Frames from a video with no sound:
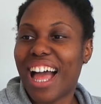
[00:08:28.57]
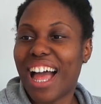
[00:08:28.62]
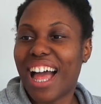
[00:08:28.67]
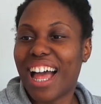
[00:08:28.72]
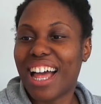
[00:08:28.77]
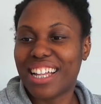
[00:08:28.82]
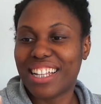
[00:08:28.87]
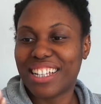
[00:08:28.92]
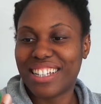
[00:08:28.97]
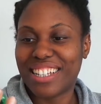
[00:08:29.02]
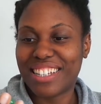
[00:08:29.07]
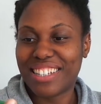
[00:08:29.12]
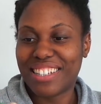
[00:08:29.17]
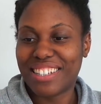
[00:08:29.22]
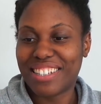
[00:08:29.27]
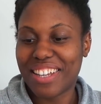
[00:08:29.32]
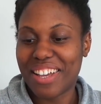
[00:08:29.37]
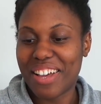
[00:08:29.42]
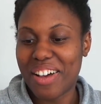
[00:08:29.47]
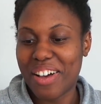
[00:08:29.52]

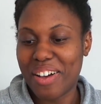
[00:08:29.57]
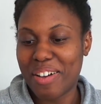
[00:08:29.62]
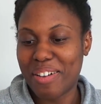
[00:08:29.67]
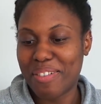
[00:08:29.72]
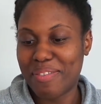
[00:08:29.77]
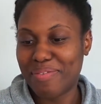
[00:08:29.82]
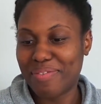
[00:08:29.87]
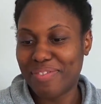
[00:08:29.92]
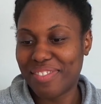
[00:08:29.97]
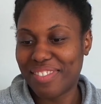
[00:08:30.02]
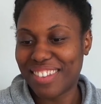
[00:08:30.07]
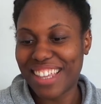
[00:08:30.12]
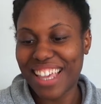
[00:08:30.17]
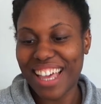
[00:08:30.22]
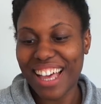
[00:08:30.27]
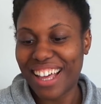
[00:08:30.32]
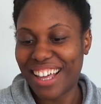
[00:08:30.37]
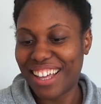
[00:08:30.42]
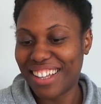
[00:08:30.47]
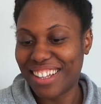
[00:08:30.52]
and
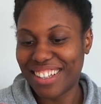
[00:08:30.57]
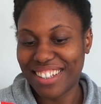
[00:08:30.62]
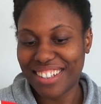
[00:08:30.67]
yeah,